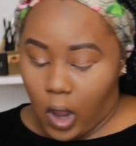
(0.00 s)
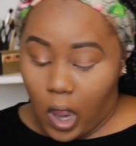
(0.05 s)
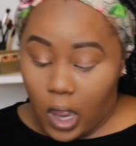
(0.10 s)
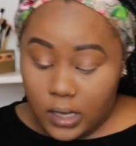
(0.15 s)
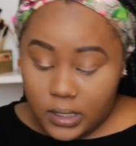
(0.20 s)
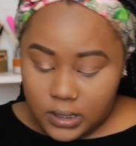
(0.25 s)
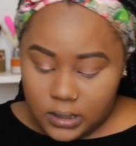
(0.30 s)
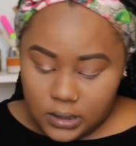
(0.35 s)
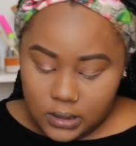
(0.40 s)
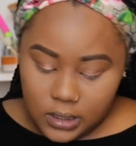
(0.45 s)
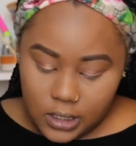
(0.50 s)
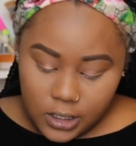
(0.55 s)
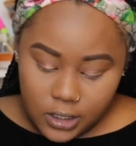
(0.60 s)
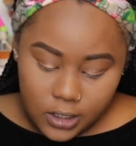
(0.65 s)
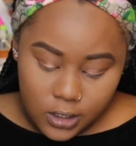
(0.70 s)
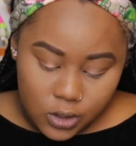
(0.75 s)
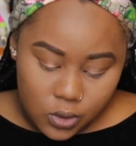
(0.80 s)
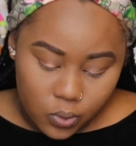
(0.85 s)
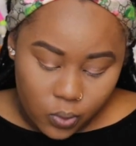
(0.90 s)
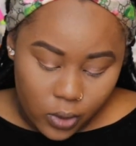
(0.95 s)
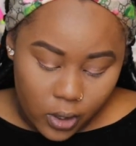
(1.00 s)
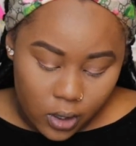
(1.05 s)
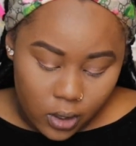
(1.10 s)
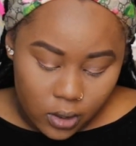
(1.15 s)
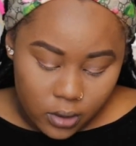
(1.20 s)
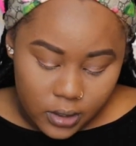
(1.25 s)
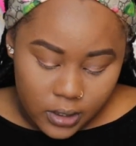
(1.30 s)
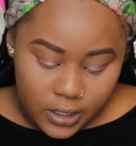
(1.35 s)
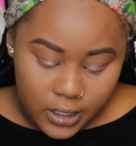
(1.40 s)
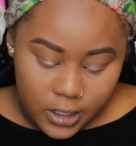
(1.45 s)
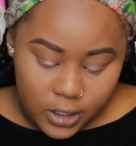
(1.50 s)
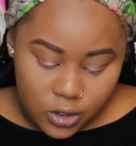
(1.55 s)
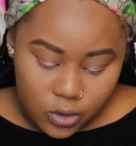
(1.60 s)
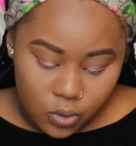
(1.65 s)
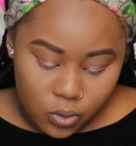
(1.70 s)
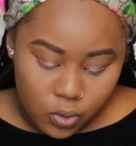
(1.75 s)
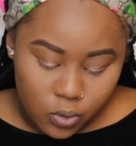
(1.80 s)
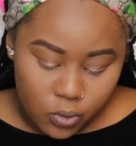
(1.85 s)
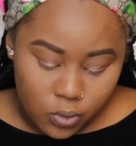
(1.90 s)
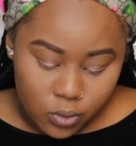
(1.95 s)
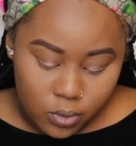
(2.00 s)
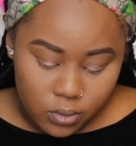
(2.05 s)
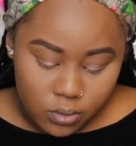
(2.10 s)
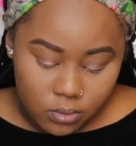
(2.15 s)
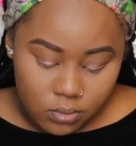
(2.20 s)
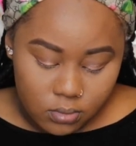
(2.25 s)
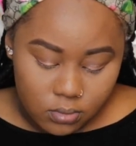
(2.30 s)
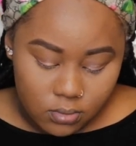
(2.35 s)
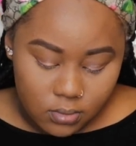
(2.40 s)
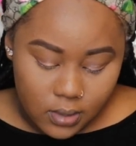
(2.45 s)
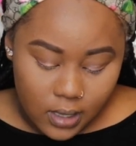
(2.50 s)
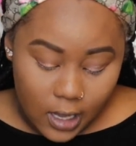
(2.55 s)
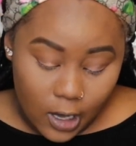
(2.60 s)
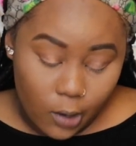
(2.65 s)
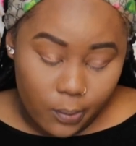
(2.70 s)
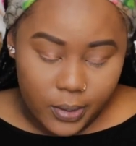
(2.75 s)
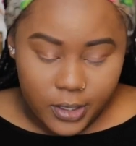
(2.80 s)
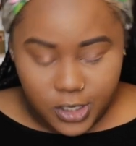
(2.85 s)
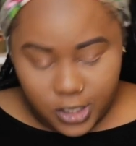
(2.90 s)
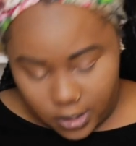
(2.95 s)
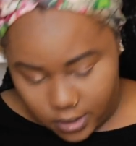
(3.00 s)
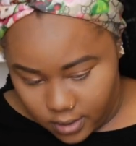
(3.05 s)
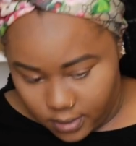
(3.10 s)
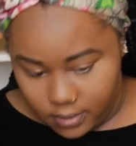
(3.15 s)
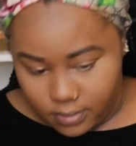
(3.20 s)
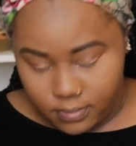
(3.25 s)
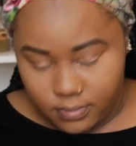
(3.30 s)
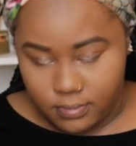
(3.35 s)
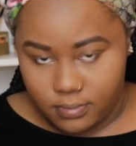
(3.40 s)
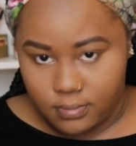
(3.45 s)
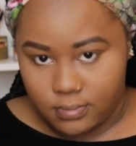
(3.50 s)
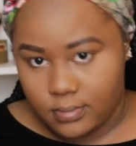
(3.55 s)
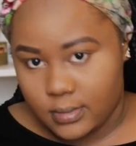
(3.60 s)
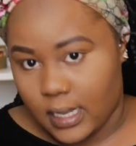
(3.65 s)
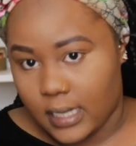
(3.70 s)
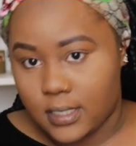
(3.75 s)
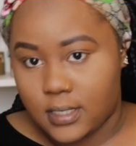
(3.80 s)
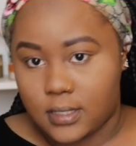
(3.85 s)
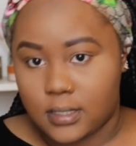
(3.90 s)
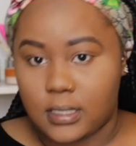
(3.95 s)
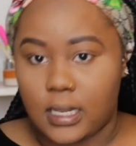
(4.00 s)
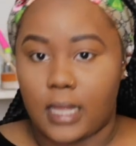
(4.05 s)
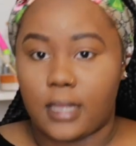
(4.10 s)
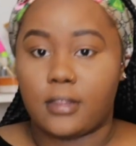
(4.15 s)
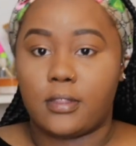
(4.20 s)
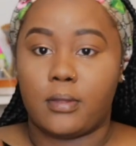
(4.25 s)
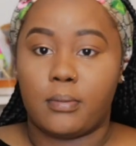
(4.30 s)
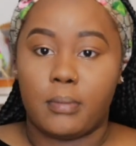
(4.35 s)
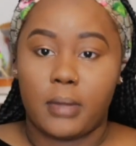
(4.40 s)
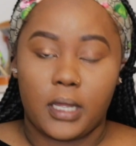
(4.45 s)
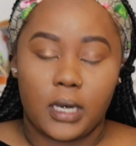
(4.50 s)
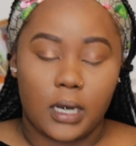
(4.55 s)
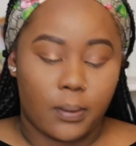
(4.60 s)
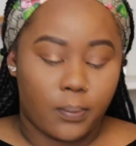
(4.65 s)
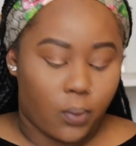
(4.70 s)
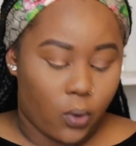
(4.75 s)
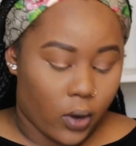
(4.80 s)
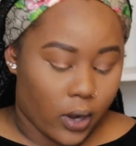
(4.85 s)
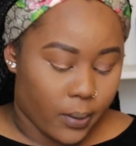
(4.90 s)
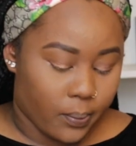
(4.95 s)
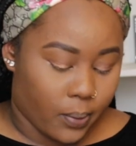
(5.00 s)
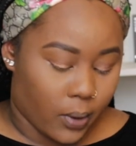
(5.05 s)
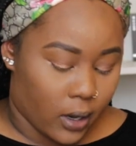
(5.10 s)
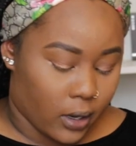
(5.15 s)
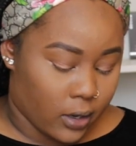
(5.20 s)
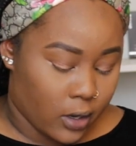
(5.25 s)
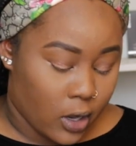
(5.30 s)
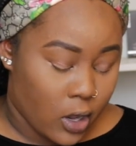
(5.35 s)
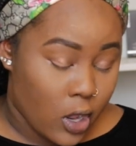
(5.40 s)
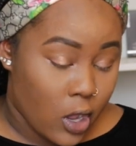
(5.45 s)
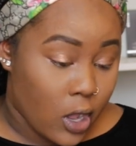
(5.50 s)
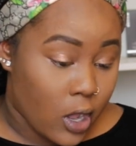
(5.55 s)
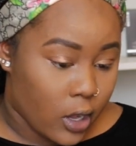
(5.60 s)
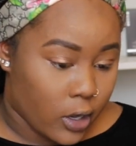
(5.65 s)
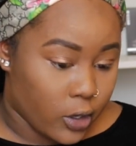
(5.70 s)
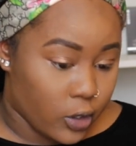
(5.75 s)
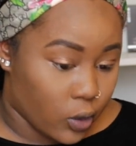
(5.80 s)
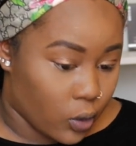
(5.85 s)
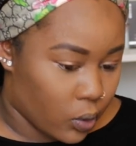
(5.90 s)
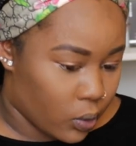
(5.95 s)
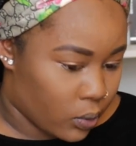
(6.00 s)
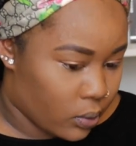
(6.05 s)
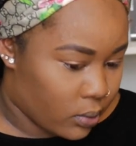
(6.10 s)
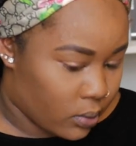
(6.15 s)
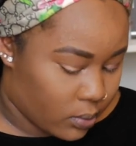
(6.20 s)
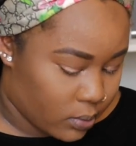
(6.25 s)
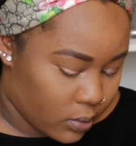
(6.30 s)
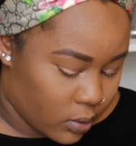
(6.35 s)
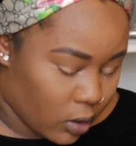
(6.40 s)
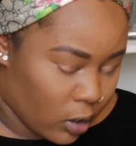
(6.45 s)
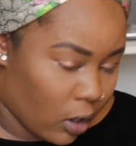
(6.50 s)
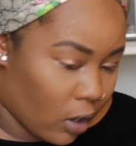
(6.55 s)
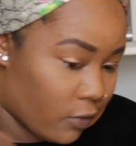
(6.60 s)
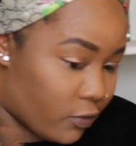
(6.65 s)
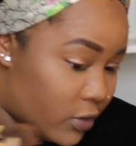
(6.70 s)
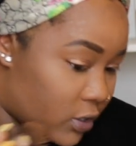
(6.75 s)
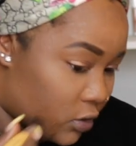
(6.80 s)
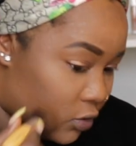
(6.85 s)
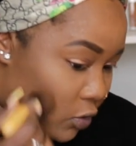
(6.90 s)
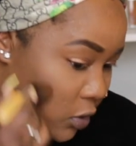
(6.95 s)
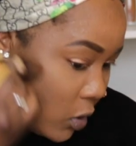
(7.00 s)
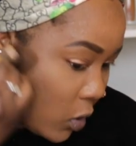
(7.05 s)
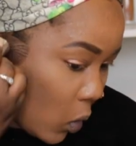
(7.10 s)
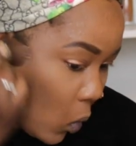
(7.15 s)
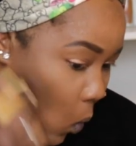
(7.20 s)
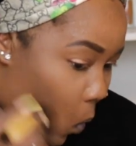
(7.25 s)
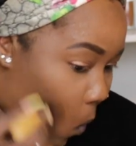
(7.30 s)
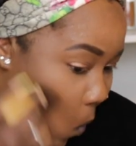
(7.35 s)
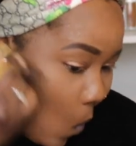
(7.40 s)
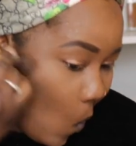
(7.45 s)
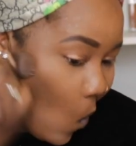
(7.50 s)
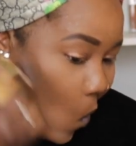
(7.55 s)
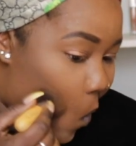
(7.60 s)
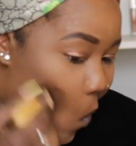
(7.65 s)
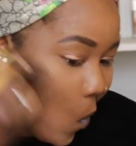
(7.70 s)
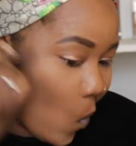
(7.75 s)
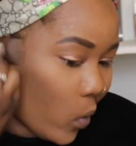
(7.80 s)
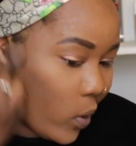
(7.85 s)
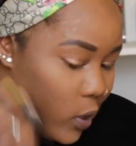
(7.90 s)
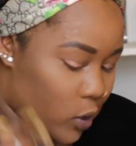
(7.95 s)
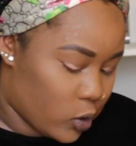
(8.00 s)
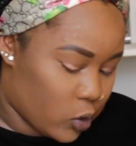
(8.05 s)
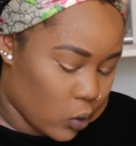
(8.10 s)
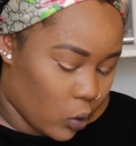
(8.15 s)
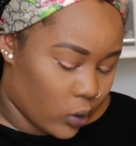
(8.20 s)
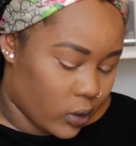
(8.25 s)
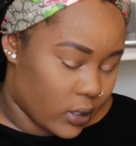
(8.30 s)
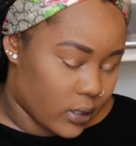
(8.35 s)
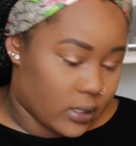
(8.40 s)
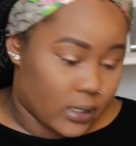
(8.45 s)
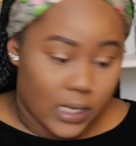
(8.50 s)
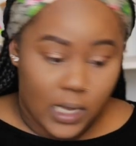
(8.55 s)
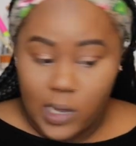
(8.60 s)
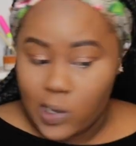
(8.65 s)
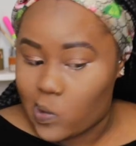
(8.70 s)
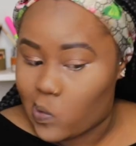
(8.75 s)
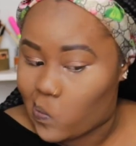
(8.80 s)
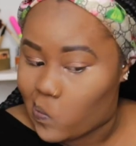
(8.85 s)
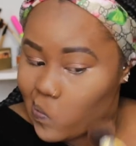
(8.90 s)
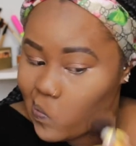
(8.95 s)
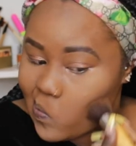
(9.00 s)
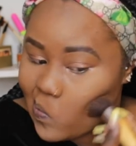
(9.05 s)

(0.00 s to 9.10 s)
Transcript: us in this world need to help each other. That's like the main important part, you know, of this video. We need to understand